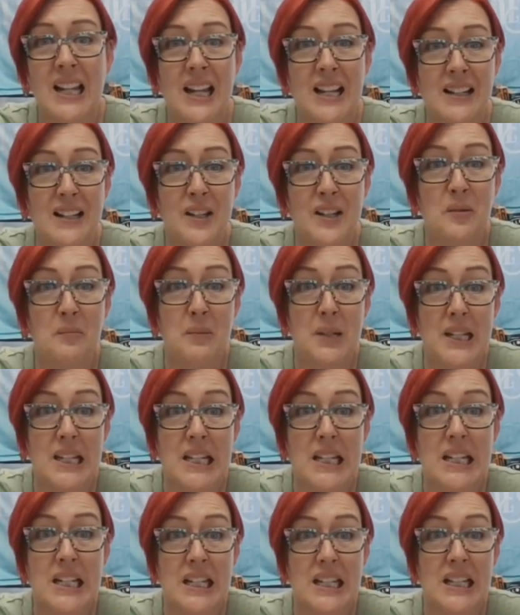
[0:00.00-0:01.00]
that you
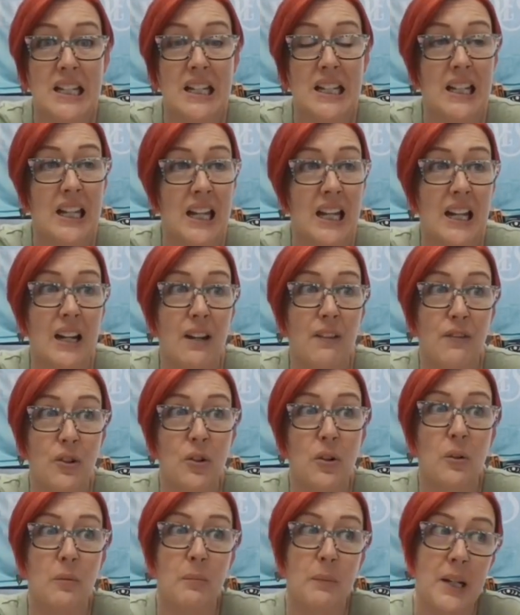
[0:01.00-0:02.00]
missed. And then like, if you
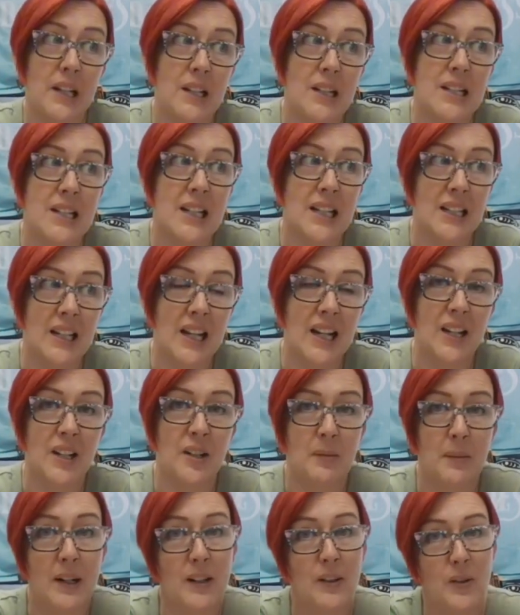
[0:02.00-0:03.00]
don't make the deadline, you
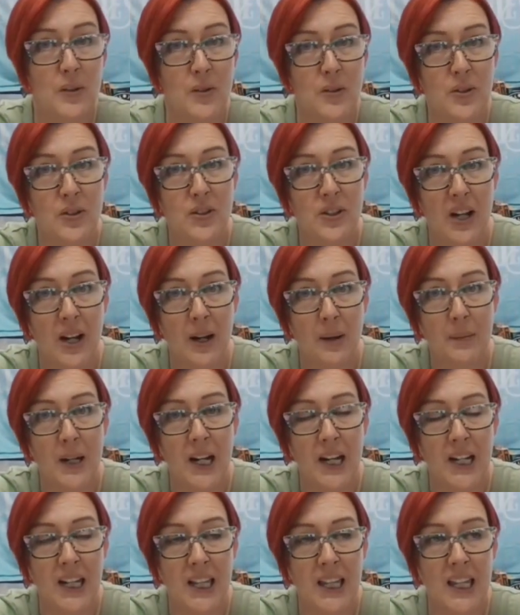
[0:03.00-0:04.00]
might lose your job
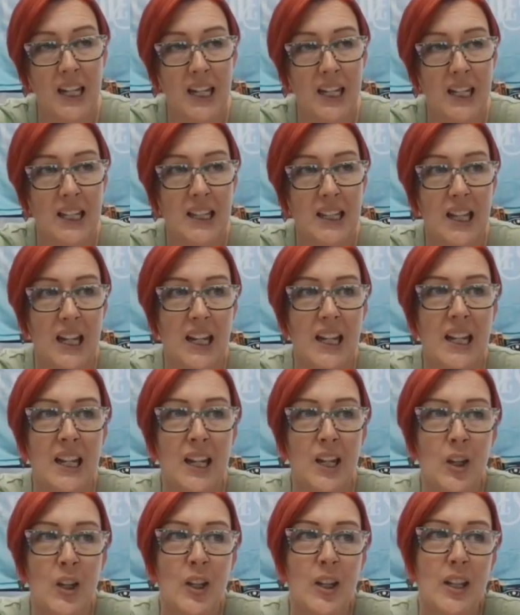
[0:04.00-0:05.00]
kind of thing. Like,
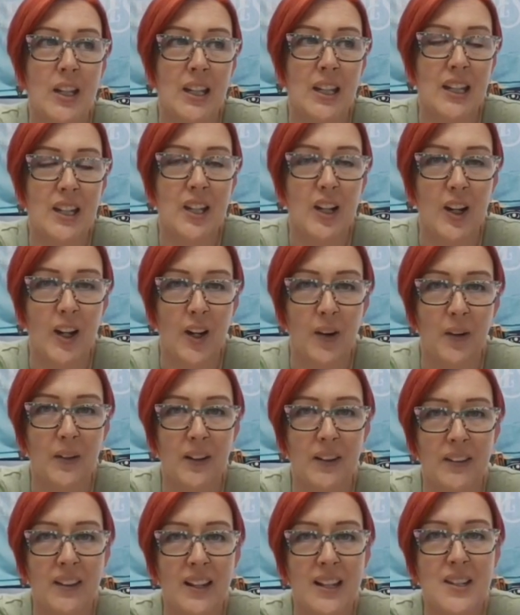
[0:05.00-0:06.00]

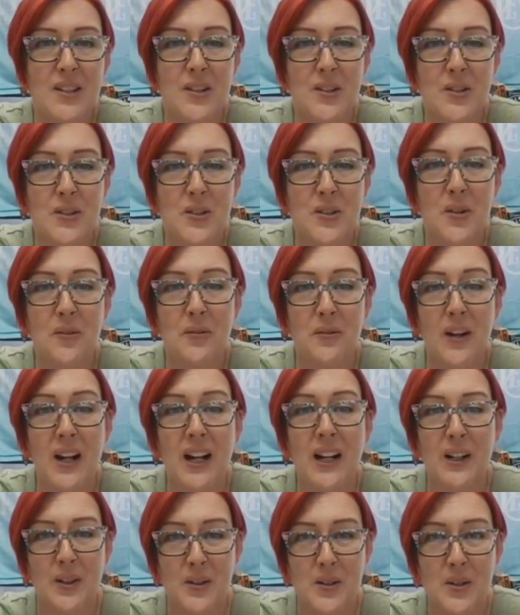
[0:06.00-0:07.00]
unless there's no
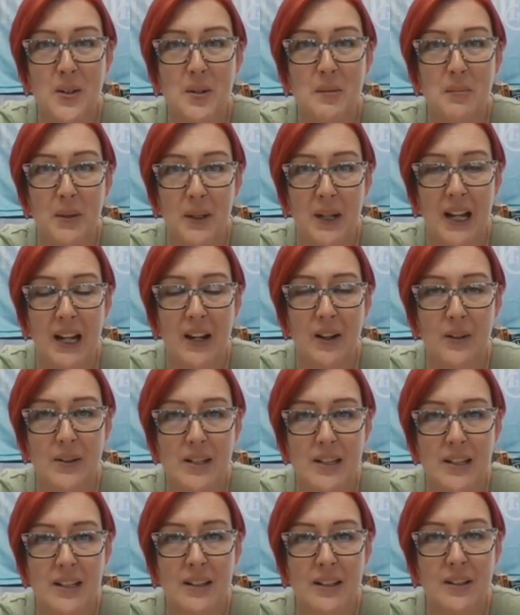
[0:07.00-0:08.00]
fires to put
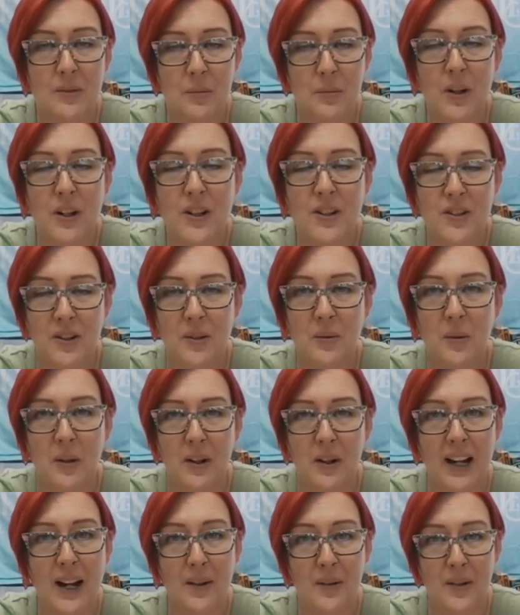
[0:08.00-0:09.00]
out, work during
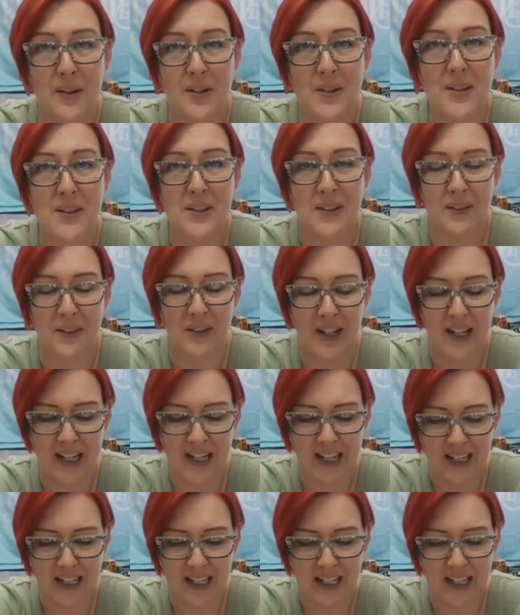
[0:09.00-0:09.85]
work hours. Okay.